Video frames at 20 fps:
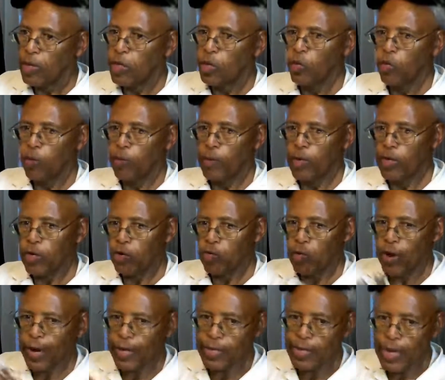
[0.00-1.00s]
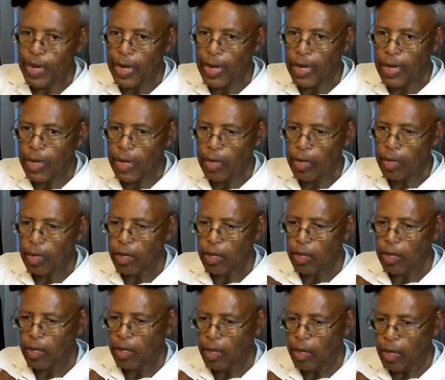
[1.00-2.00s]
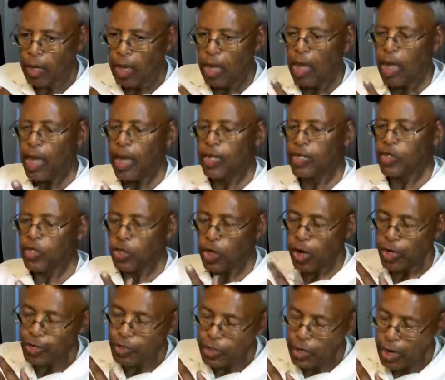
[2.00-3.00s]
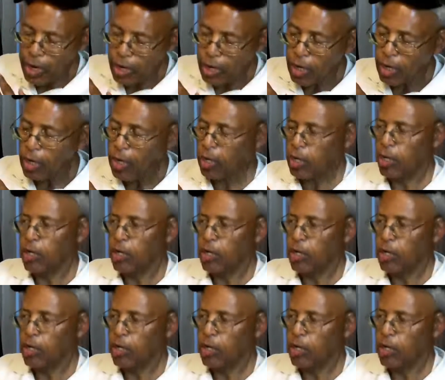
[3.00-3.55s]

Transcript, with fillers: You will be directing and judging